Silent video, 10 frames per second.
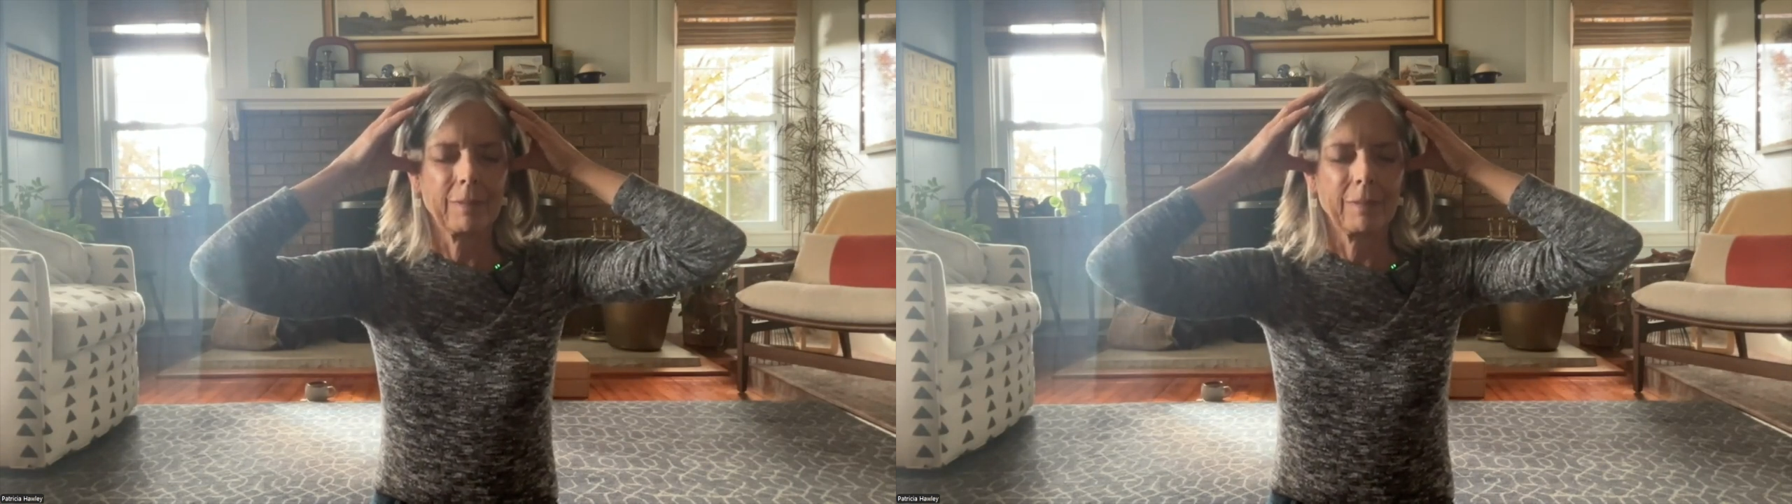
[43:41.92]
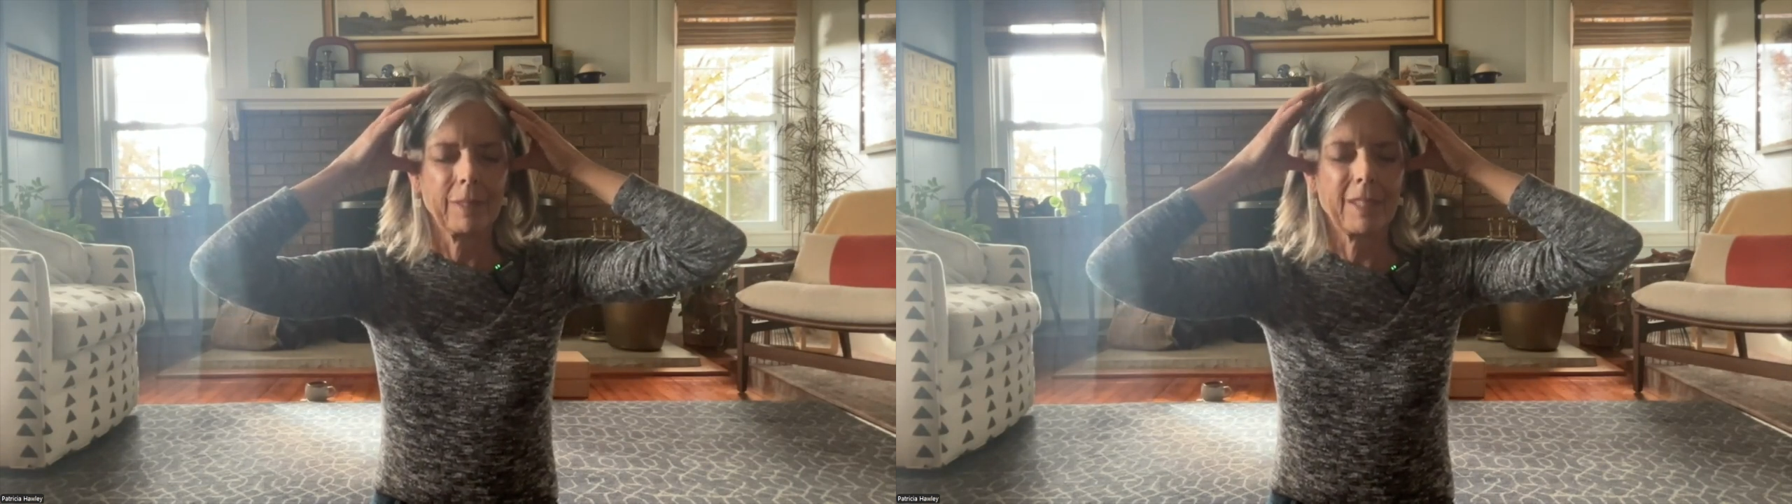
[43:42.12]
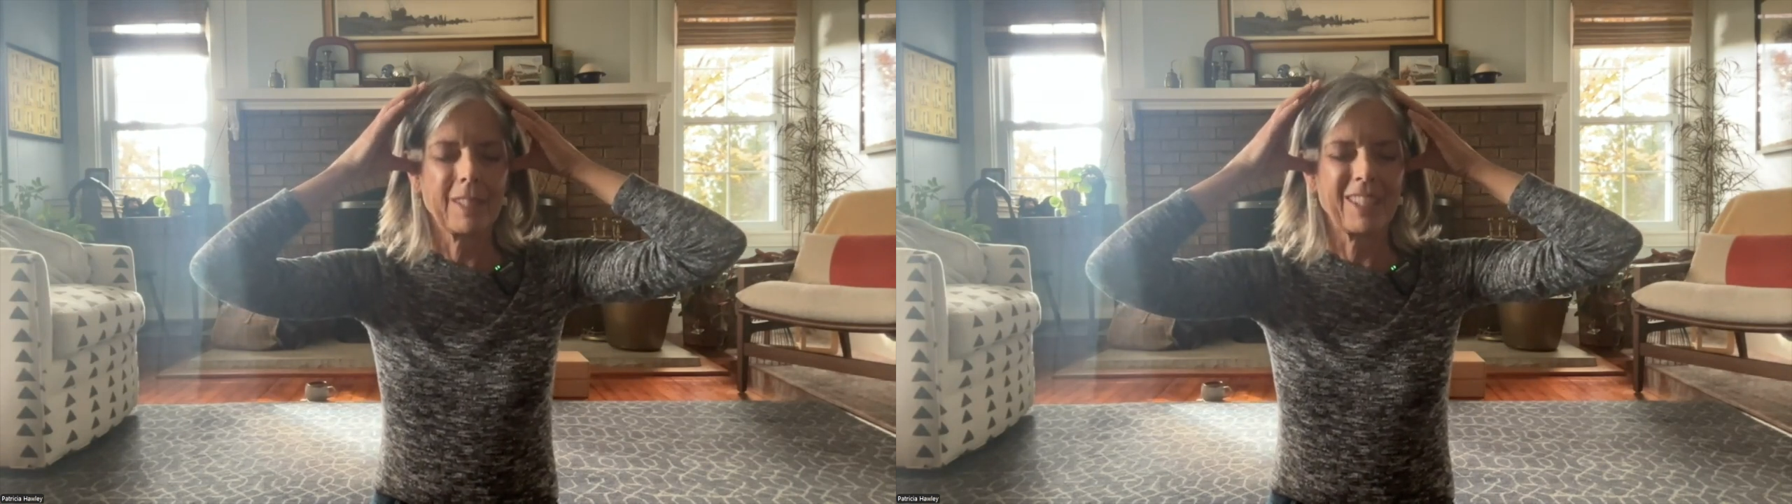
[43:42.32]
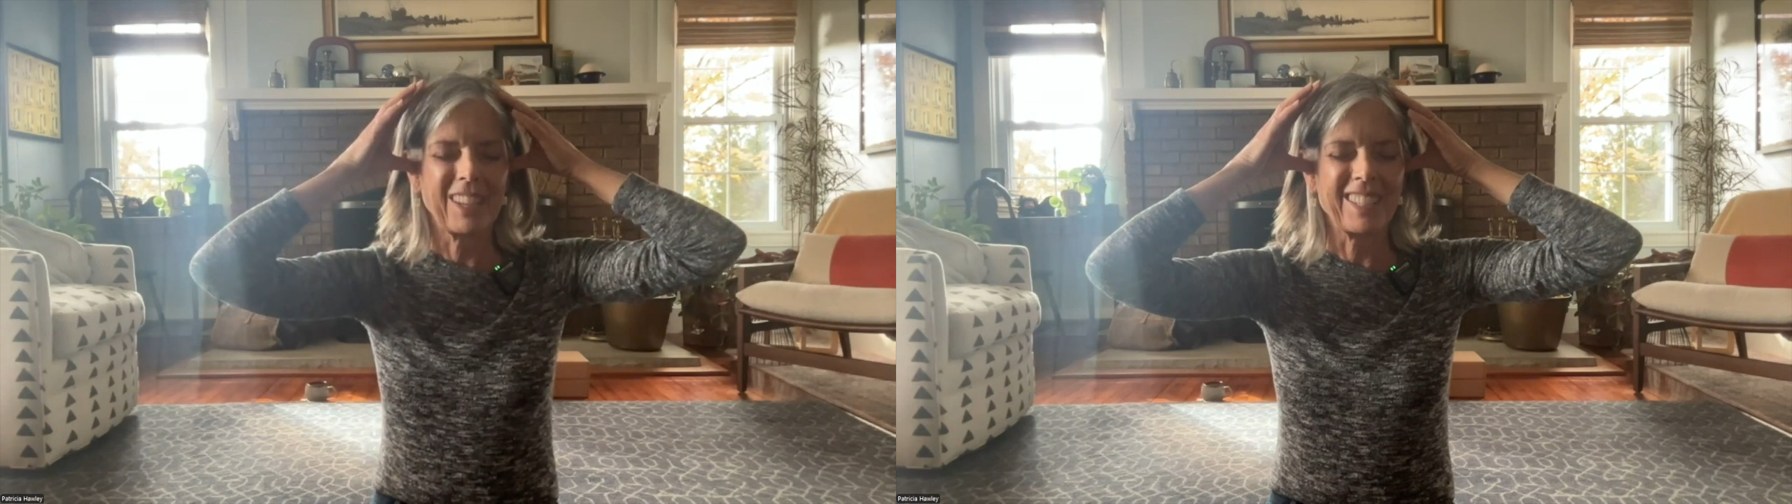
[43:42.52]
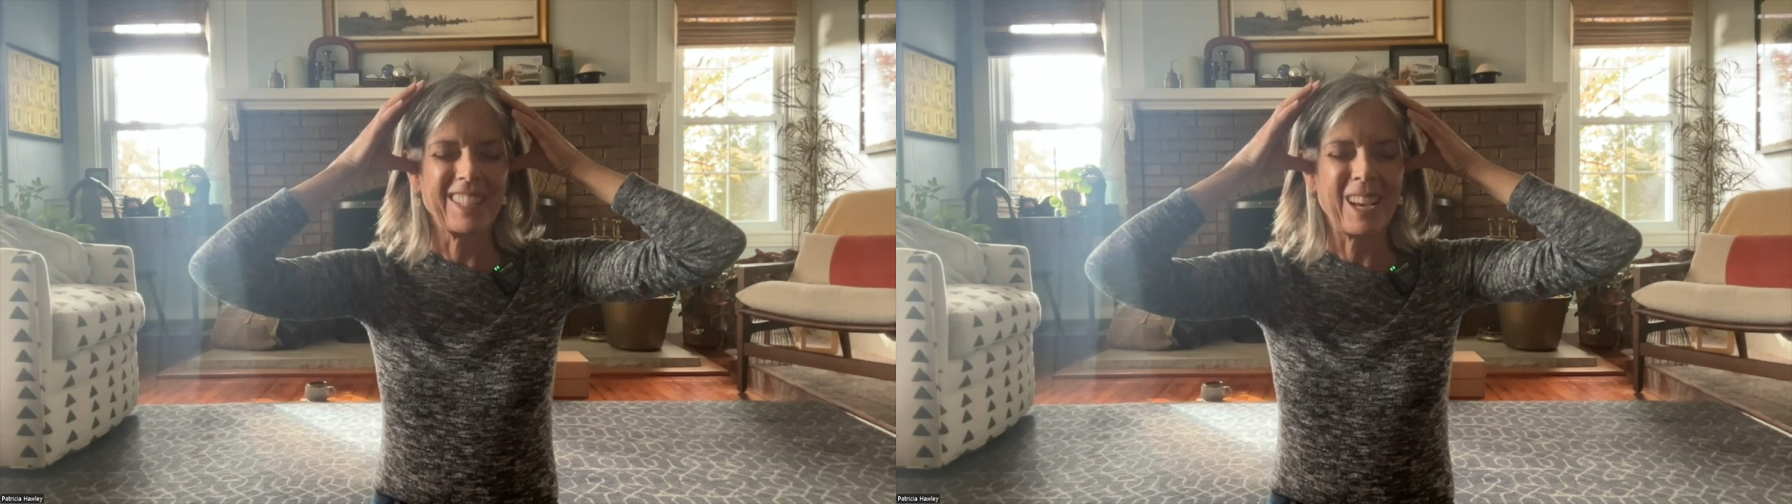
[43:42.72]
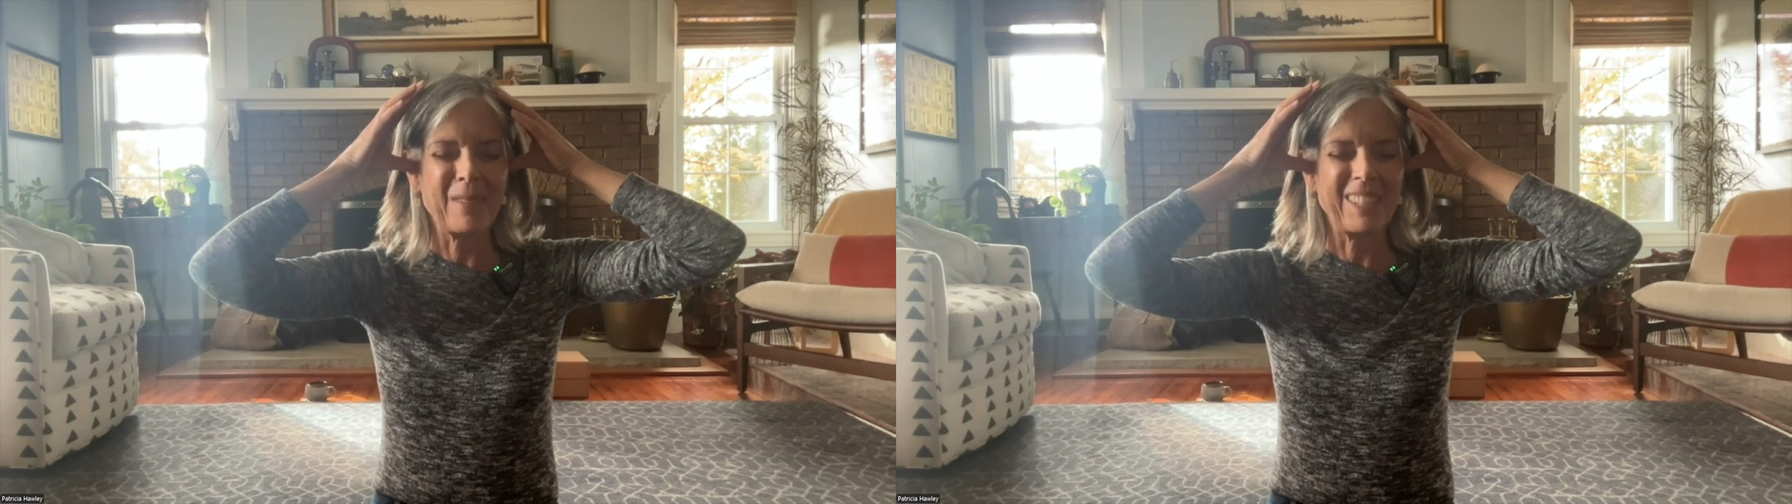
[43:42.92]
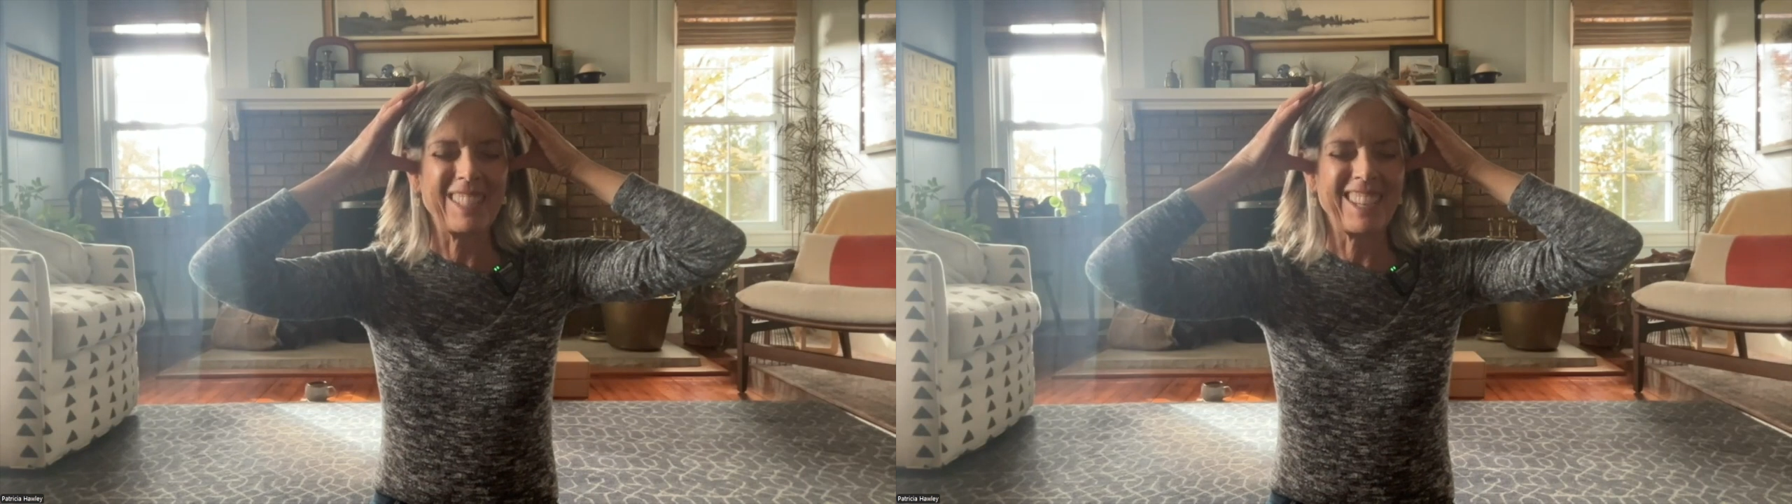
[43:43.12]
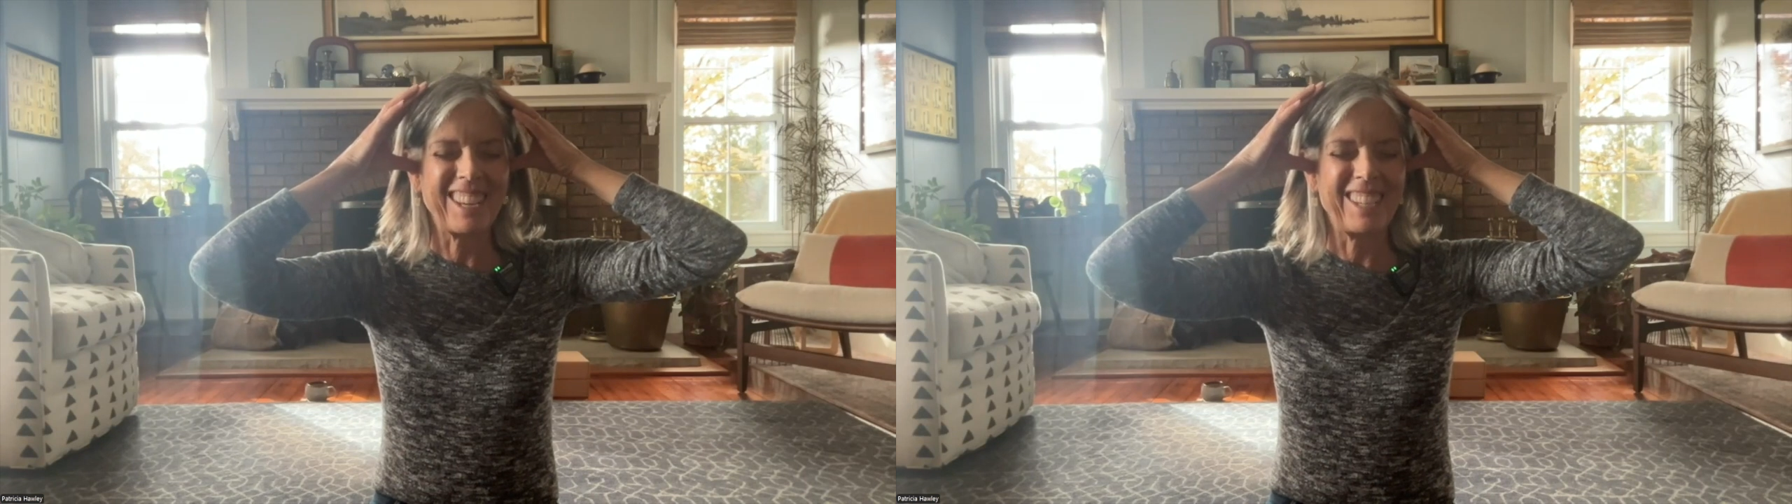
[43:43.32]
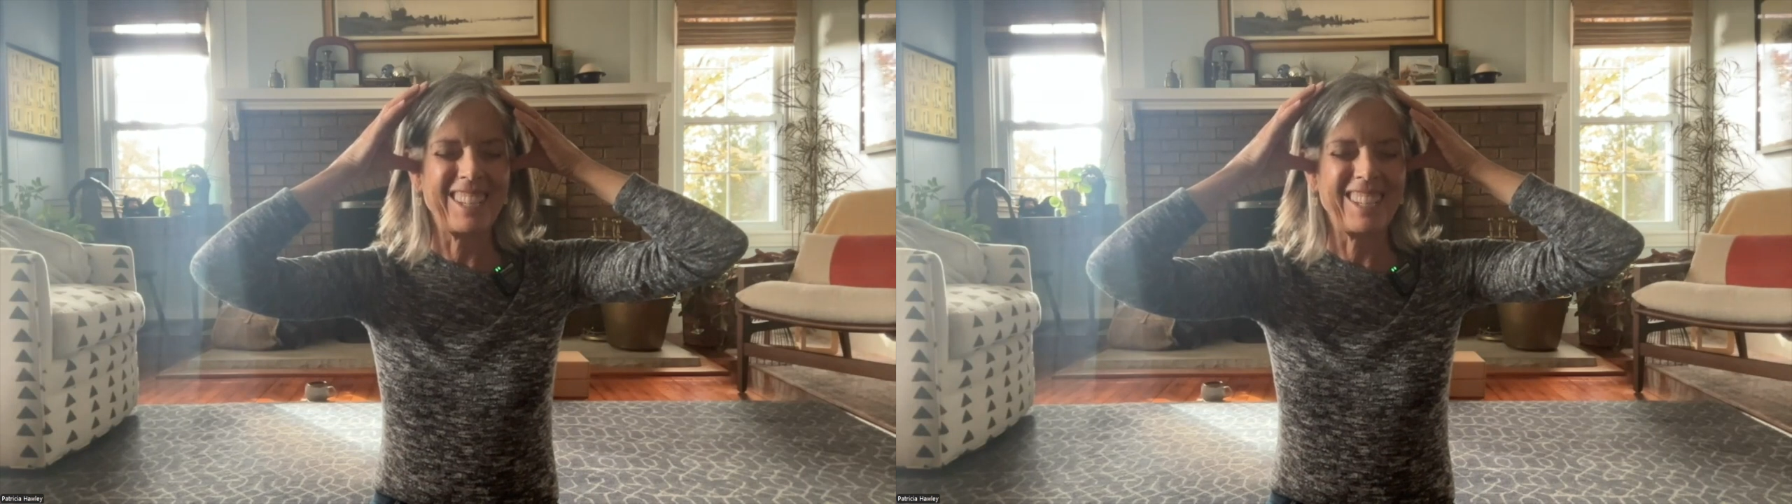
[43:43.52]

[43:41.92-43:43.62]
This is the last time I'll say it.